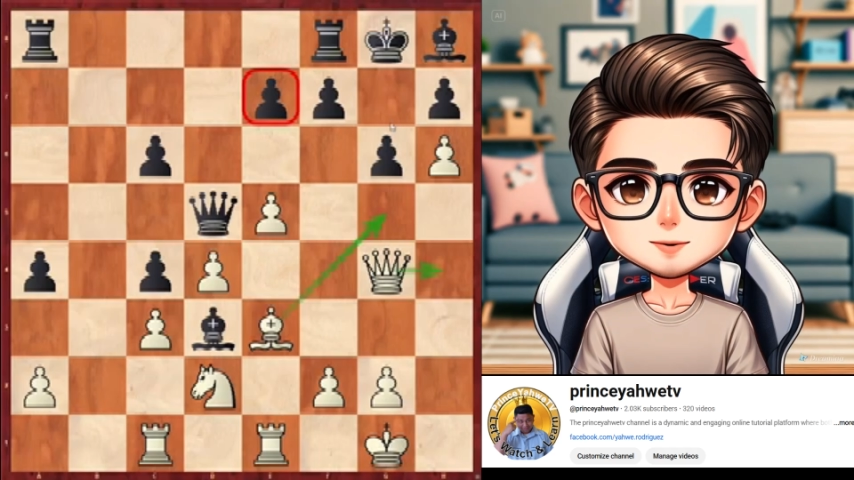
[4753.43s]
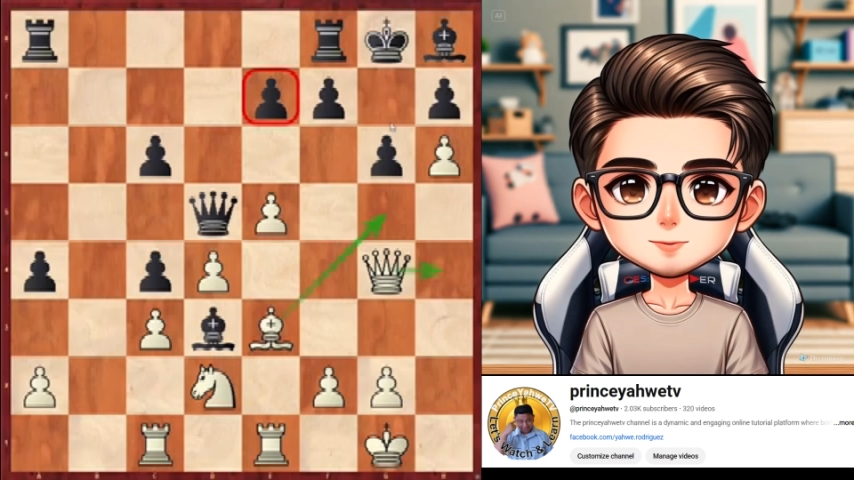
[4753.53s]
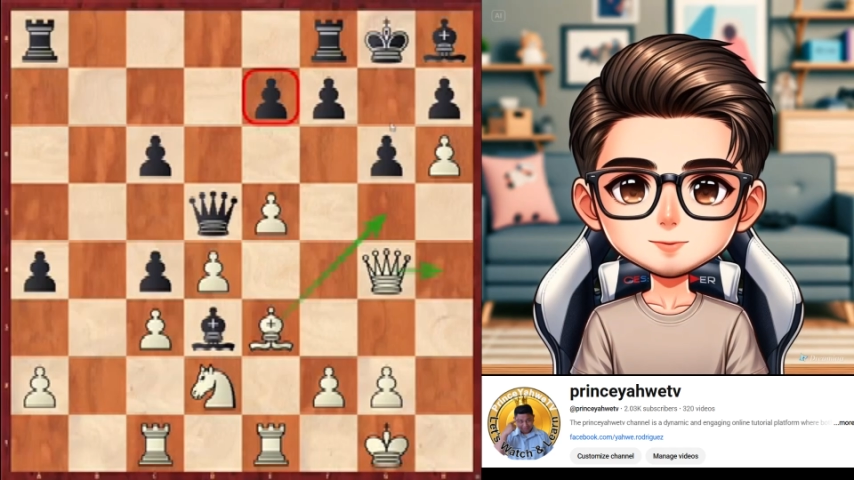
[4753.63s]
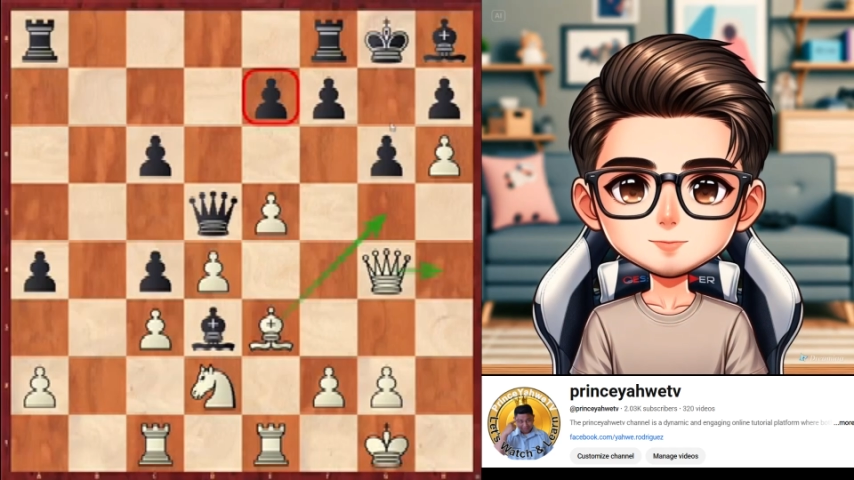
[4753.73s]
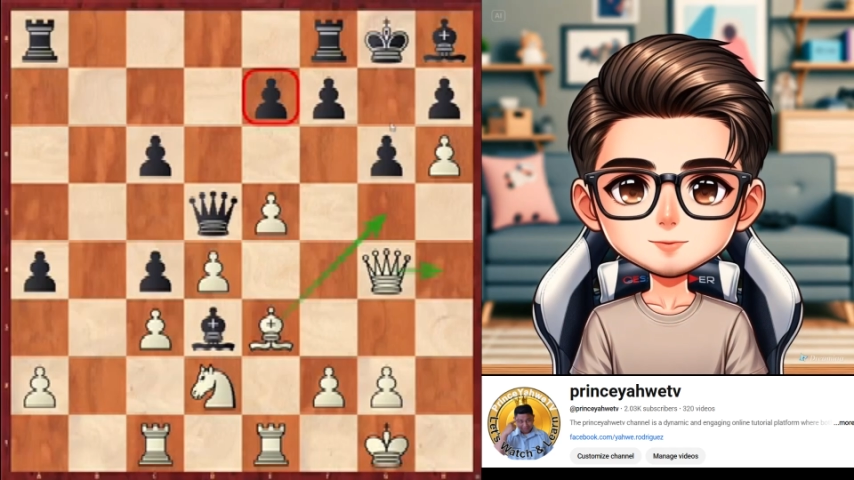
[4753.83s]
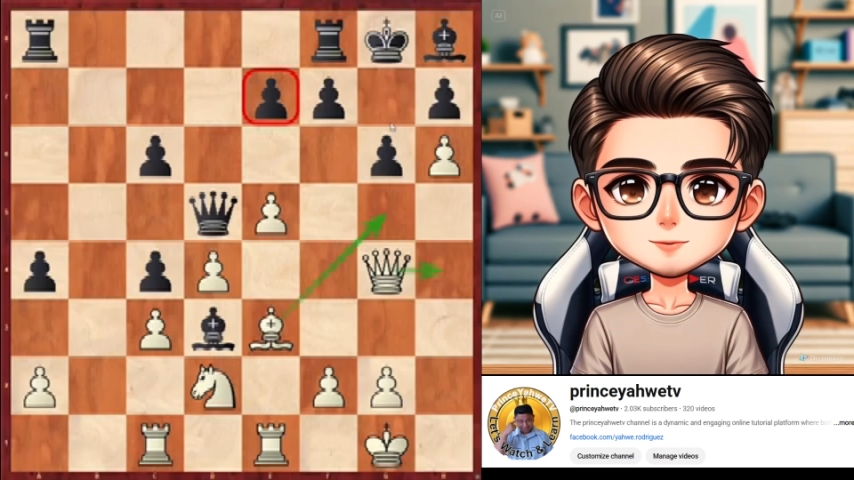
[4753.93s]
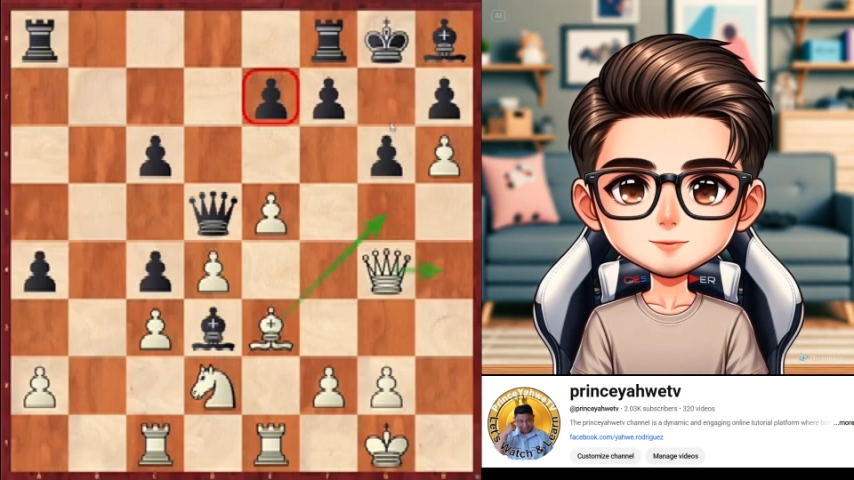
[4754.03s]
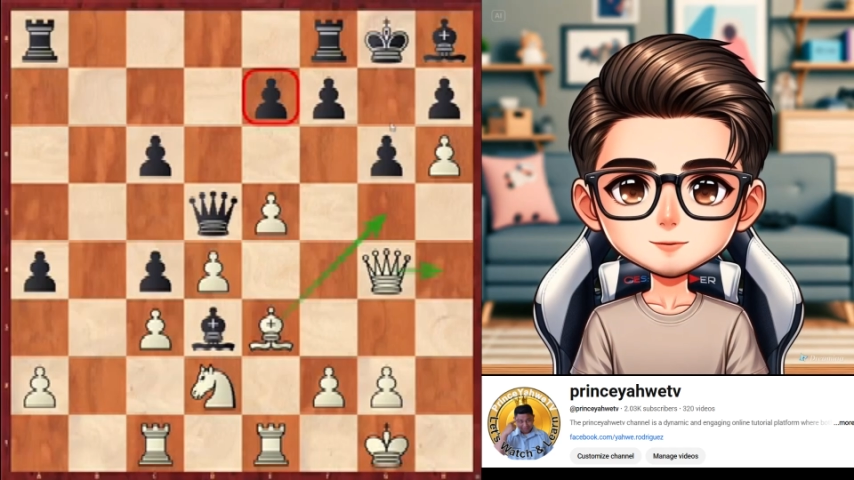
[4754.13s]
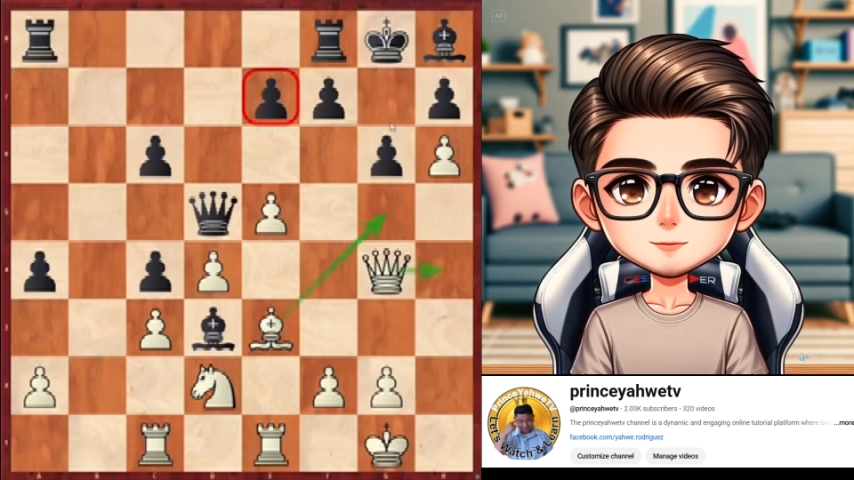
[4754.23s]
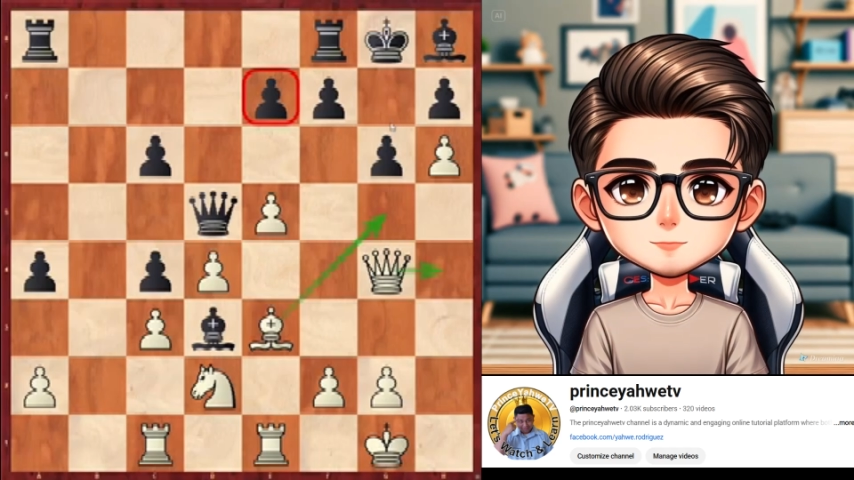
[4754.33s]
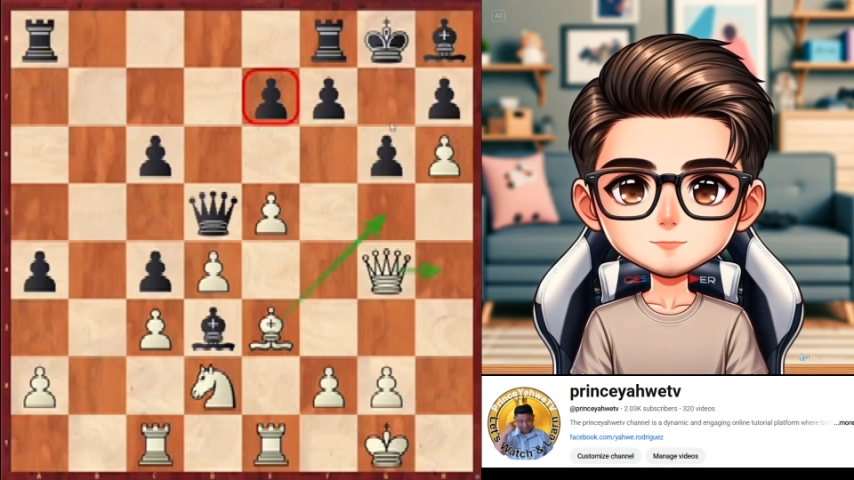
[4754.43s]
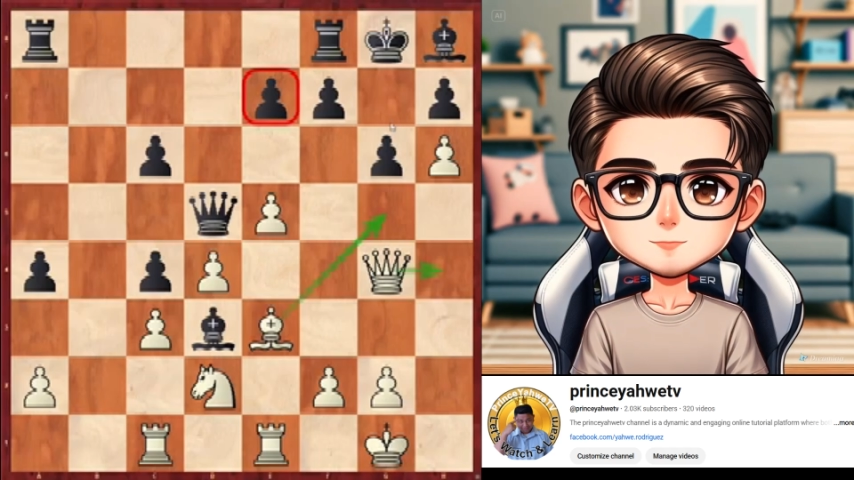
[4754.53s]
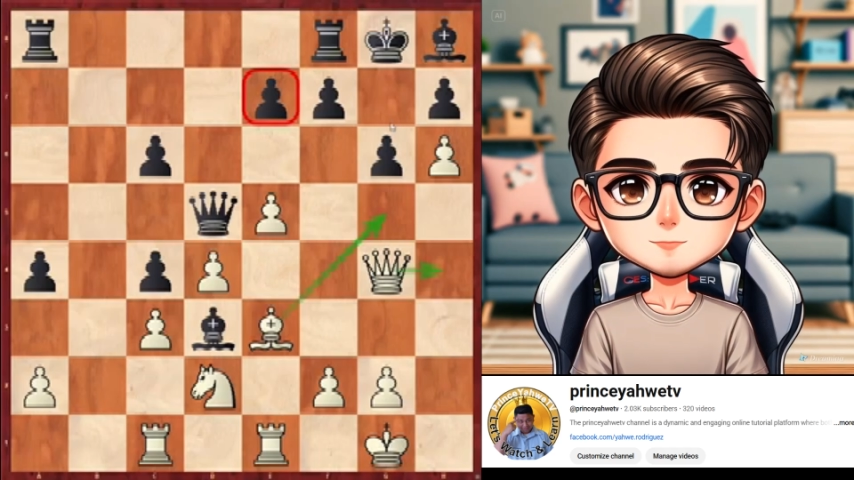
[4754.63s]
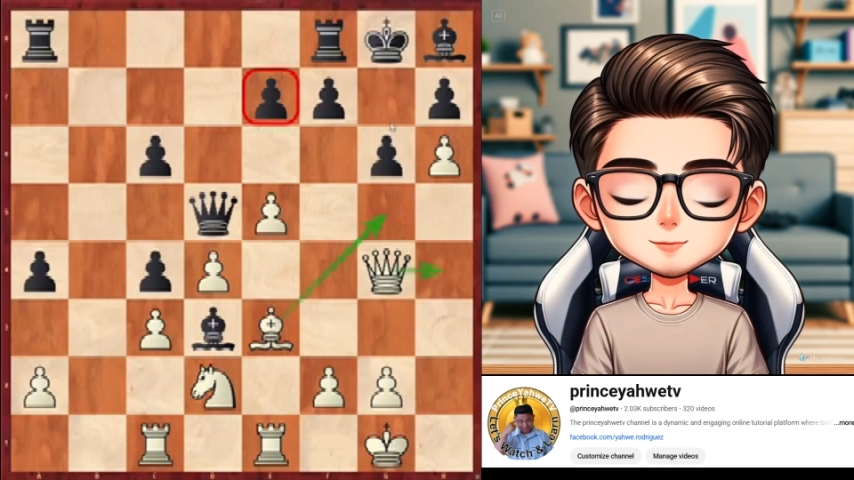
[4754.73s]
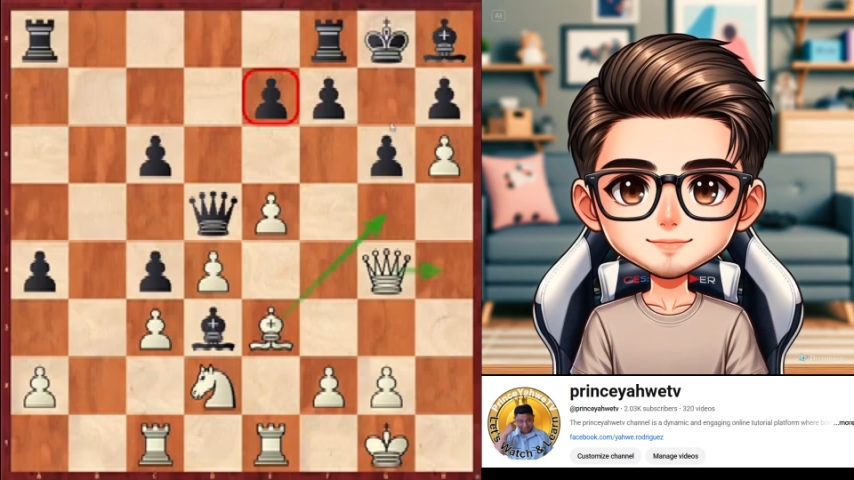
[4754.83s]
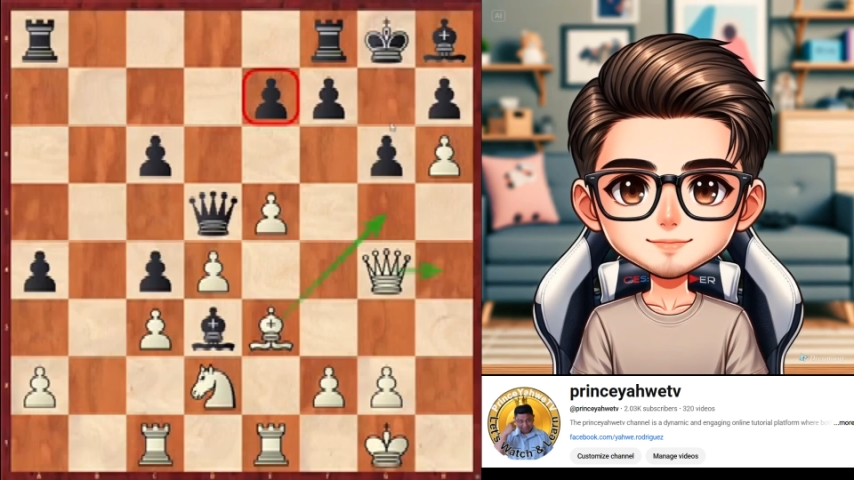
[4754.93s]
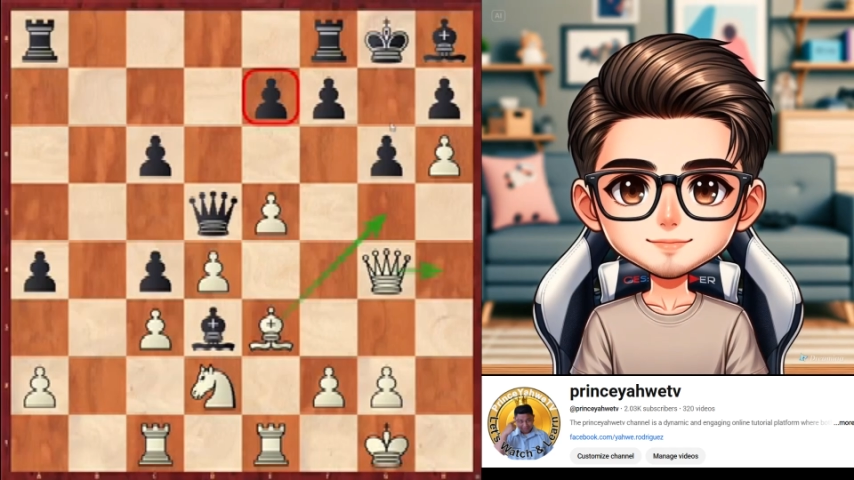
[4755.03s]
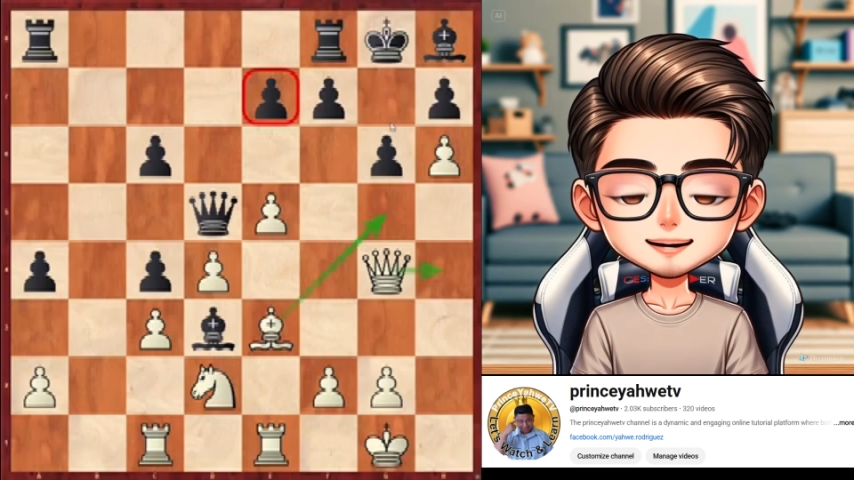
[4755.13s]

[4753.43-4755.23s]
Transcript: play bishop g5 next move,